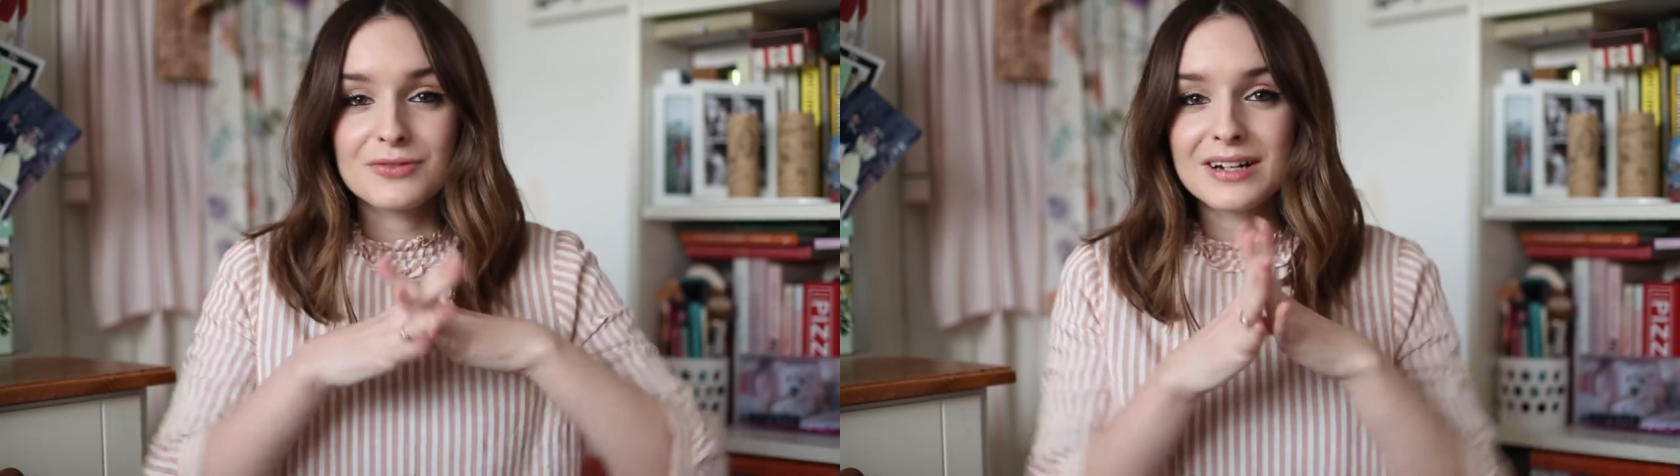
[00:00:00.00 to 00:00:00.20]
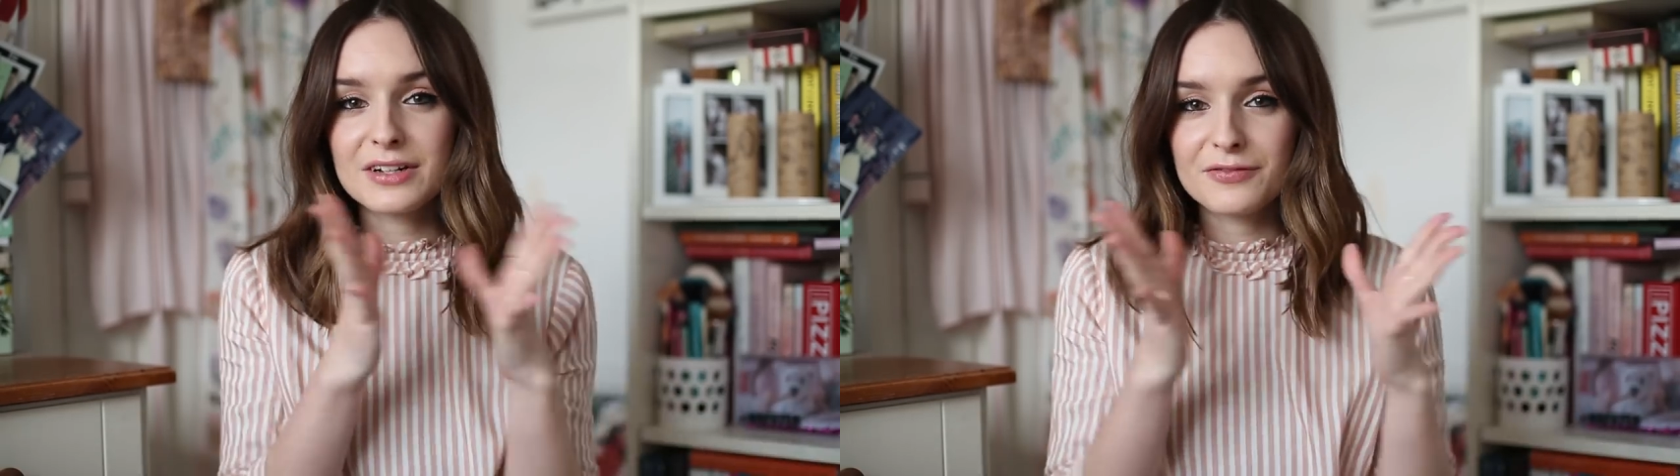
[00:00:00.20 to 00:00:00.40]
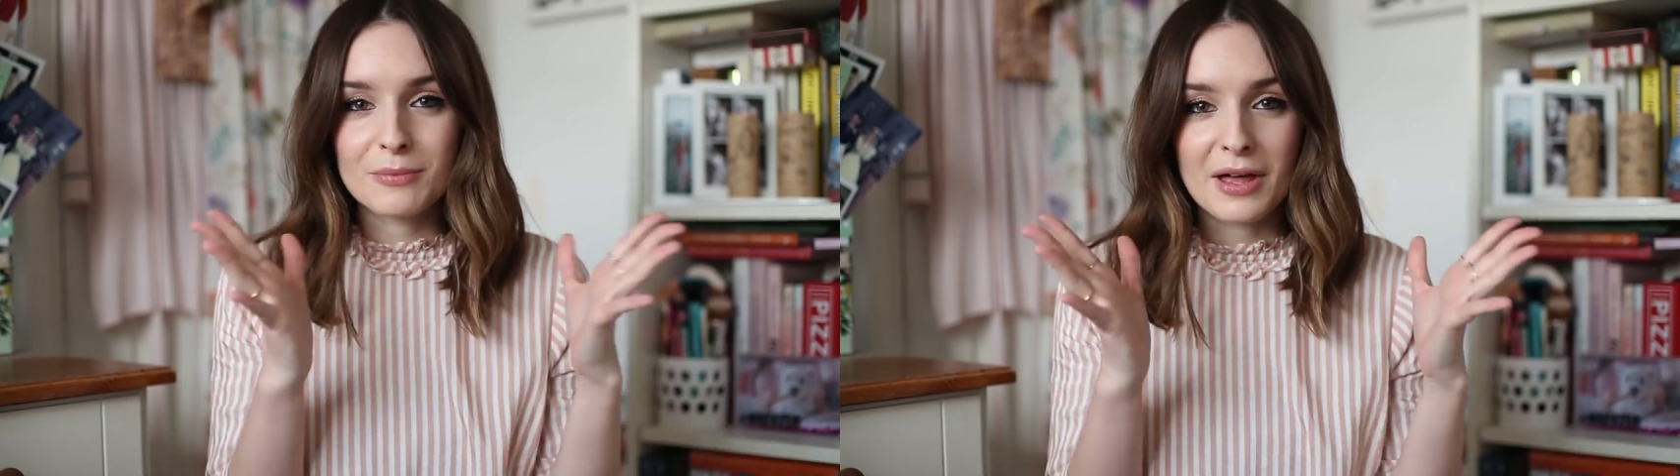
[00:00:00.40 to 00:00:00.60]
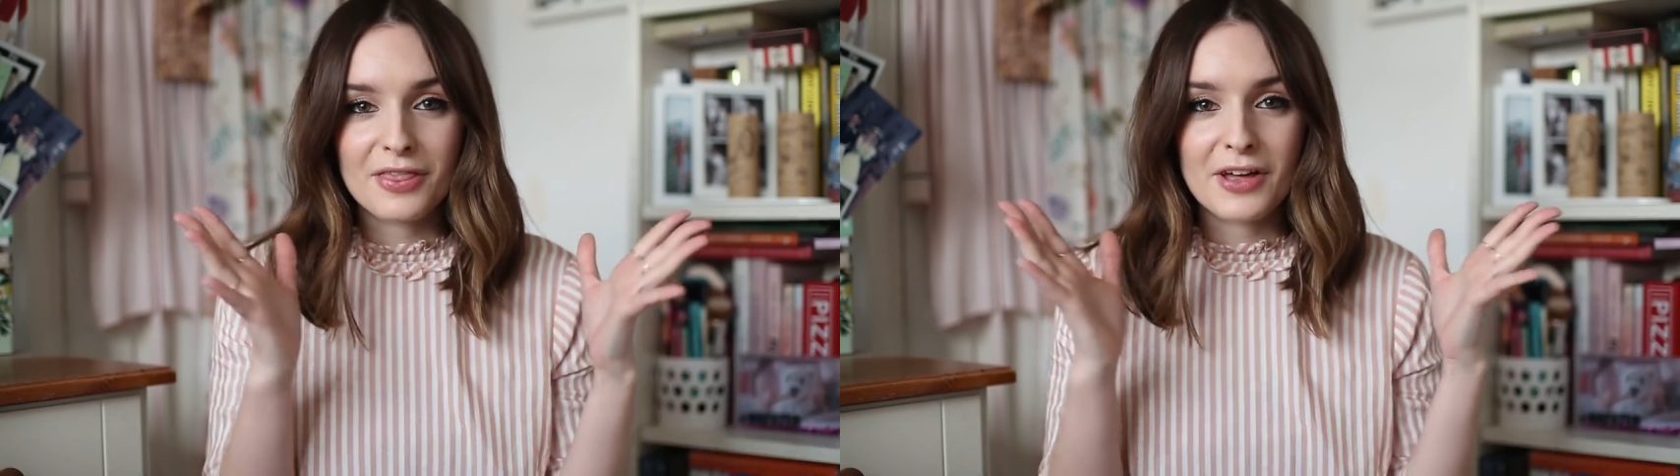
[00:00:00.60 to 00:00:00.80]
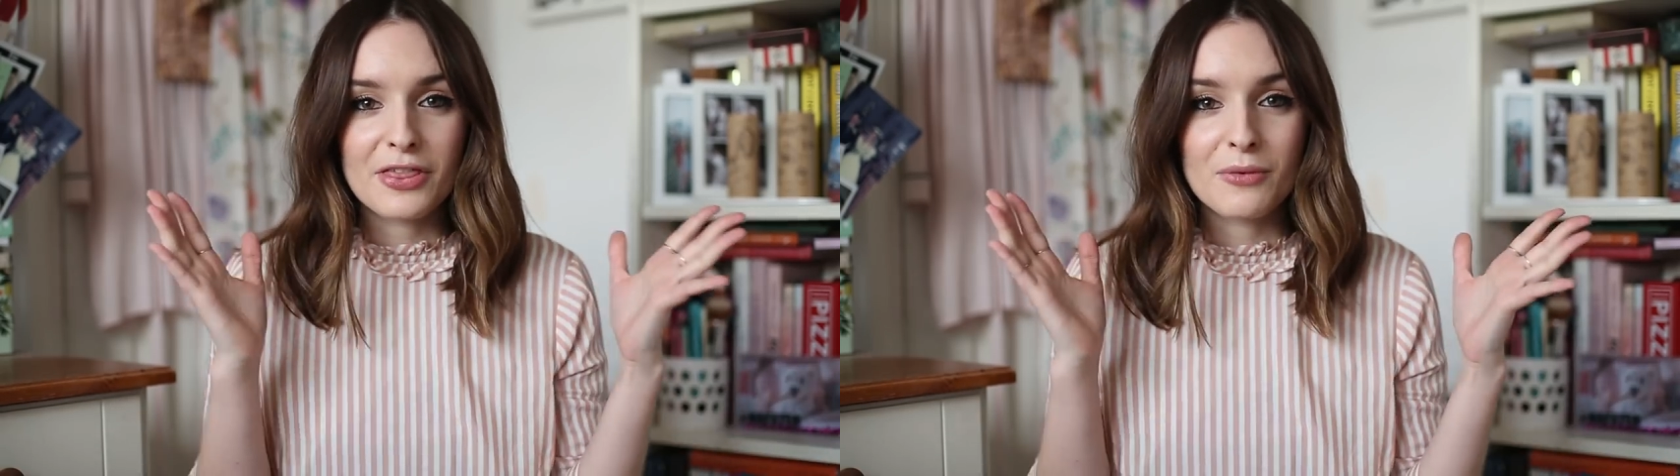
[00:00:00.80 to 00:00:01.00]
To round off the
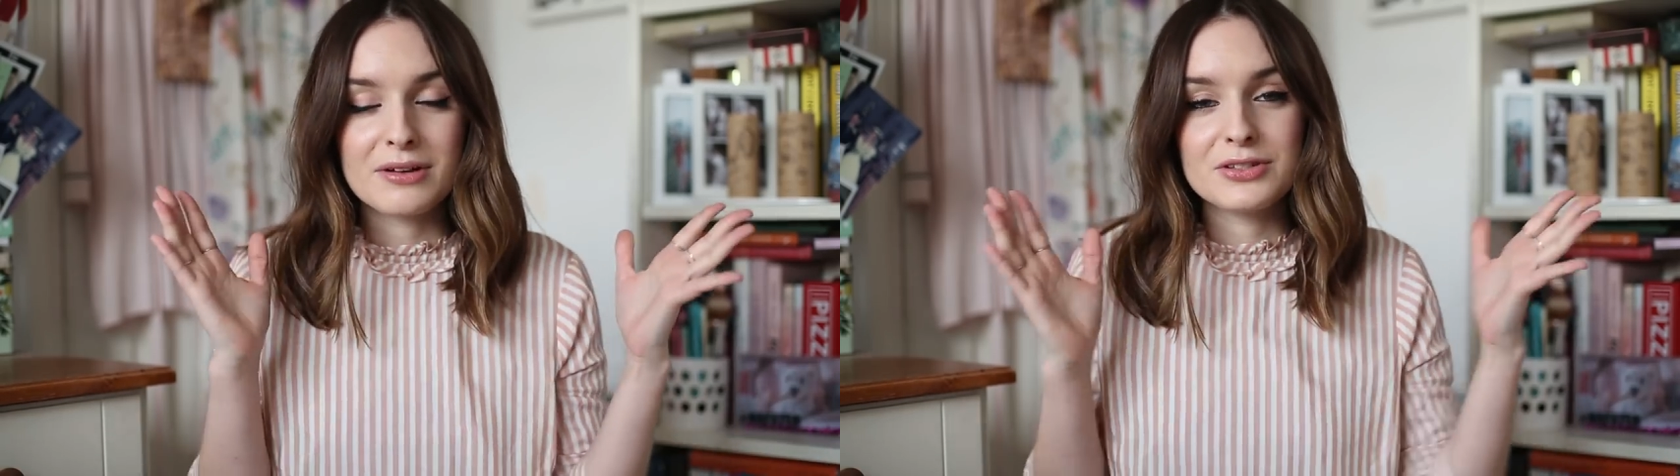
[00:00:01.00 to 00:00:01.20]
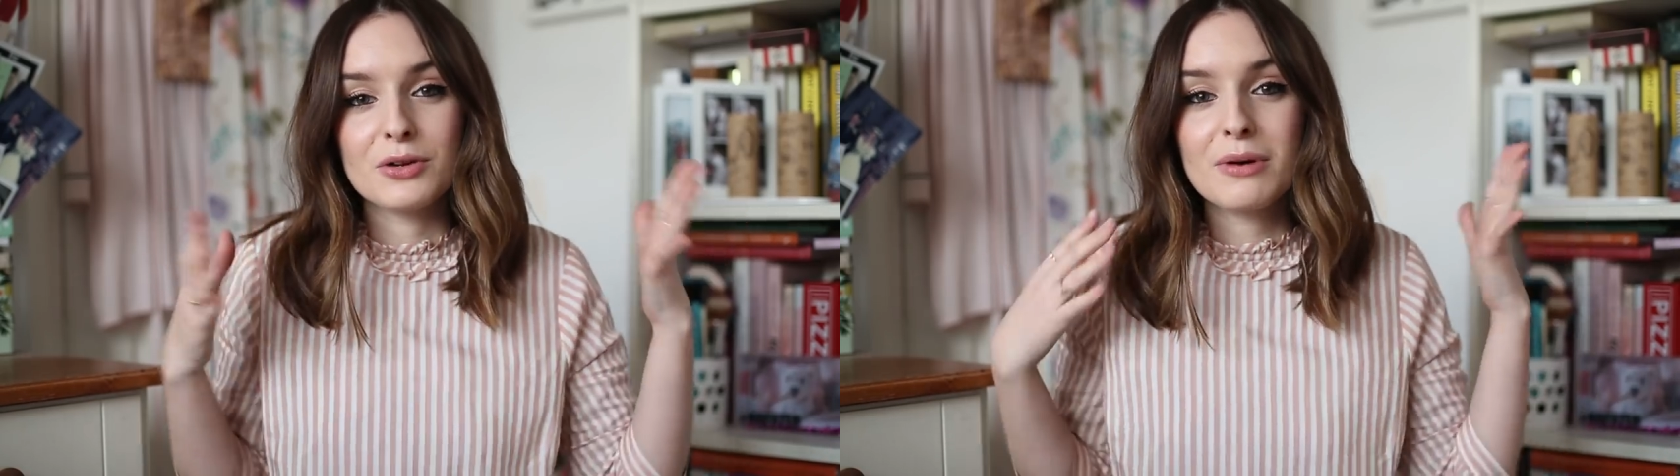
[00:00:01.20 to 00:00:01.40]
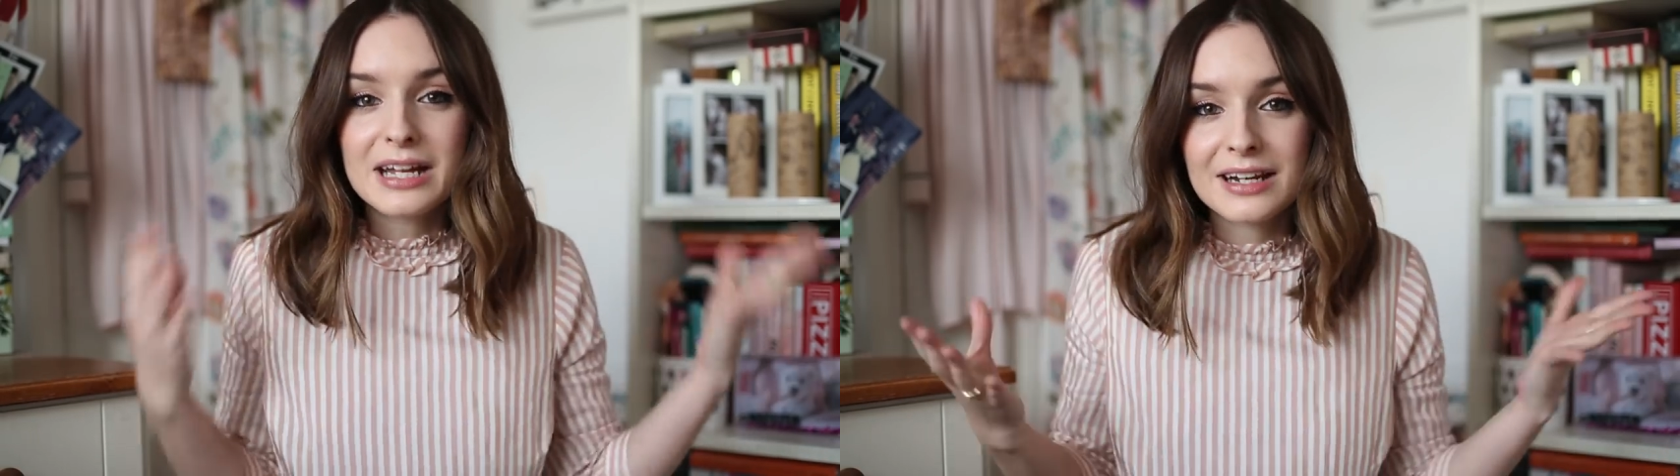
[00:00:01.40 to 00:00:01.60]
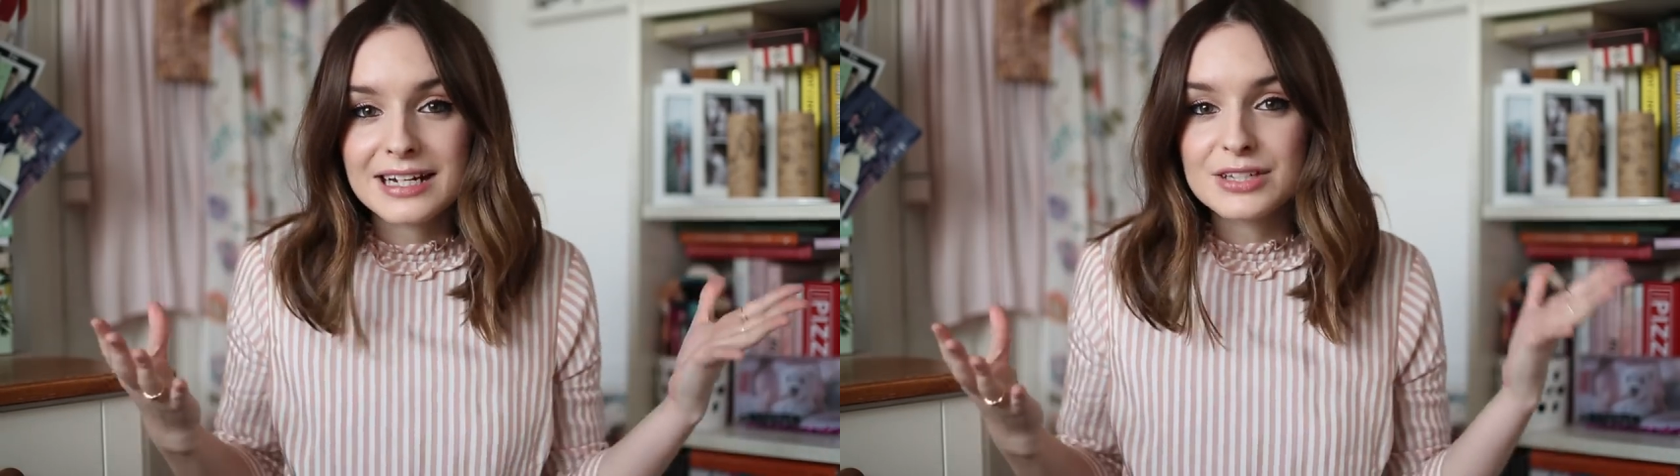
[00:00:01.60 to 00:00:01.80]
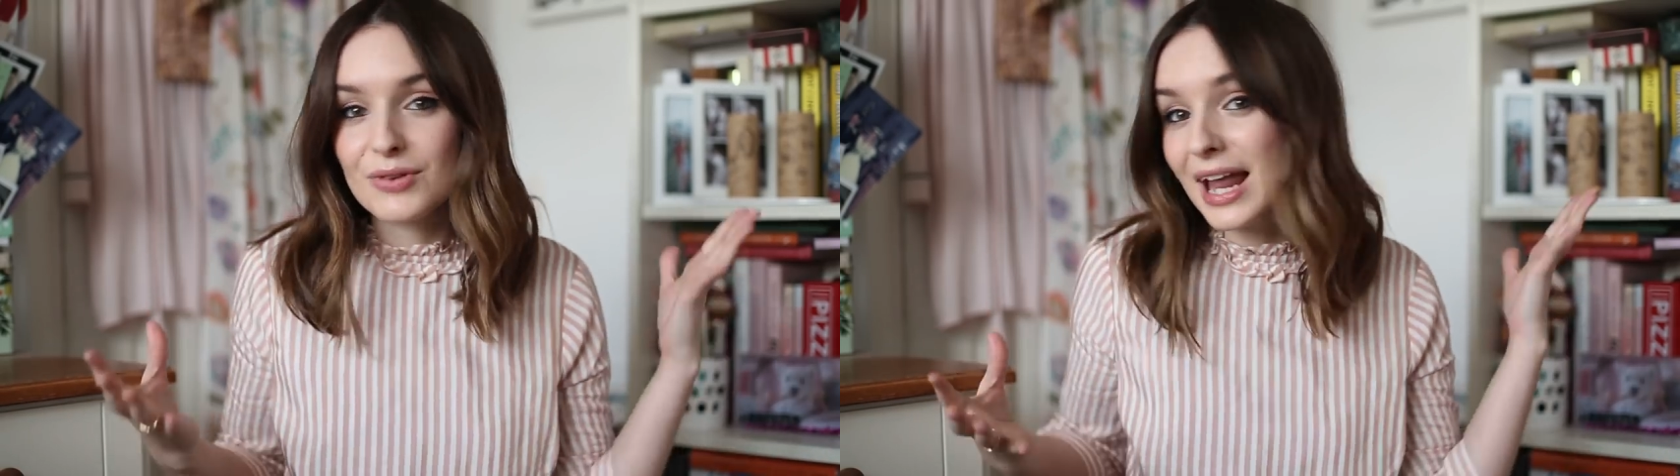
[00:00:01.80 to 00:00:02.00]
month, I thought I'd do quite a
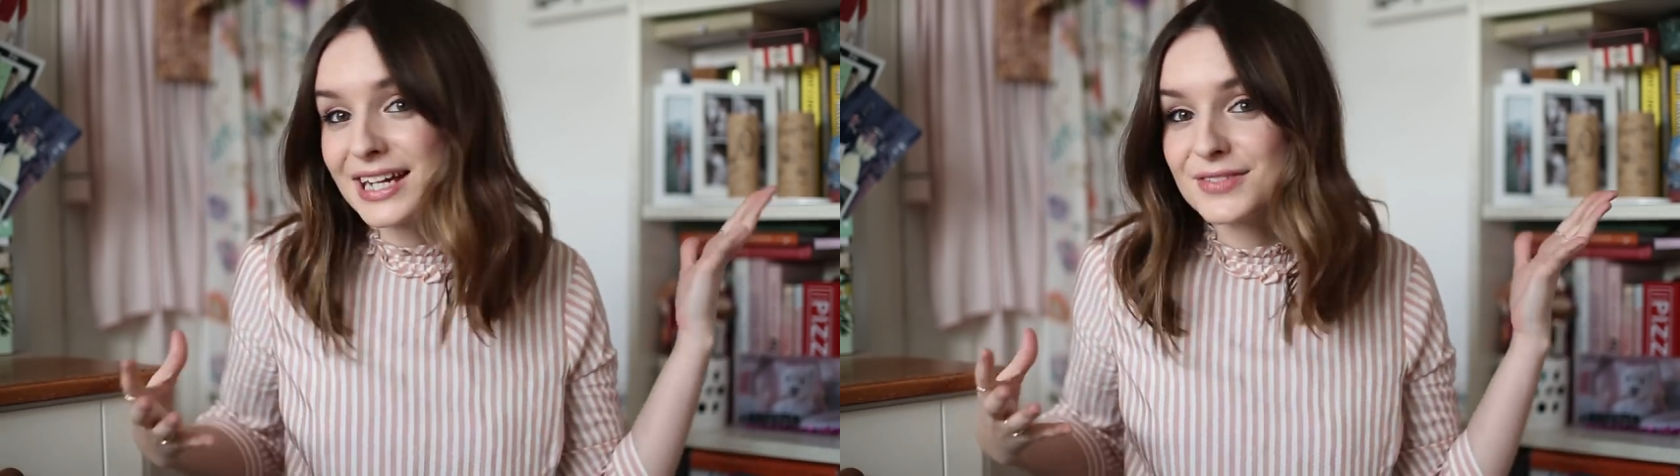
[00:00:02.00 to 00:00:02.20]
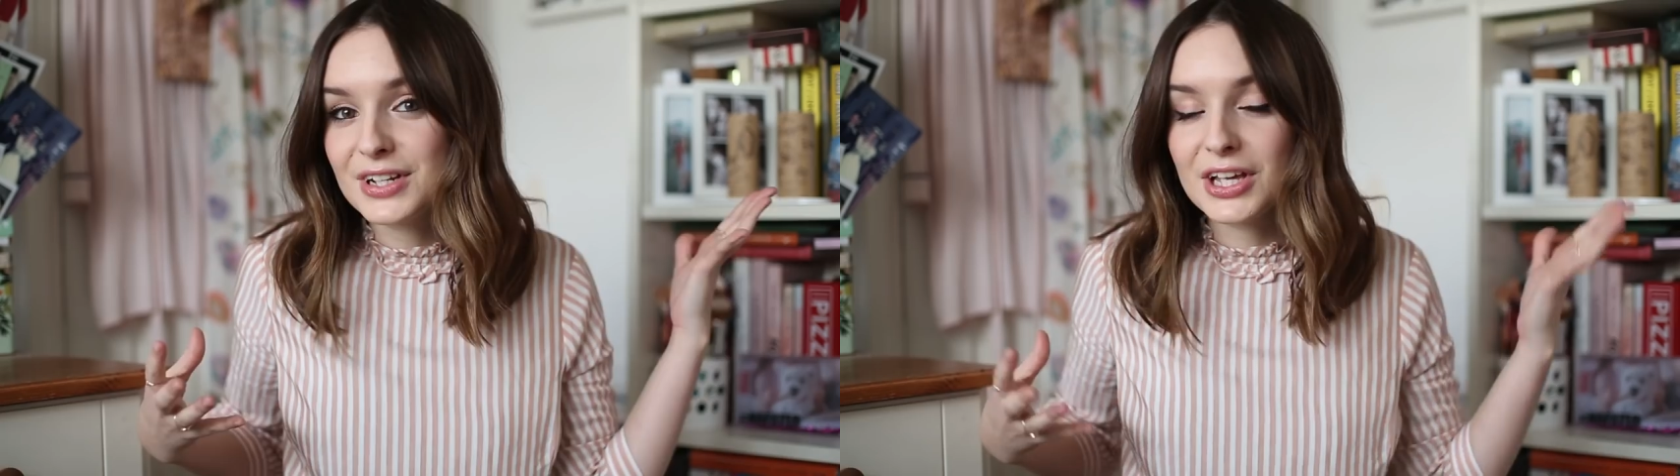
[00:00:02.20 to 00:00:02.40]
nice relaxed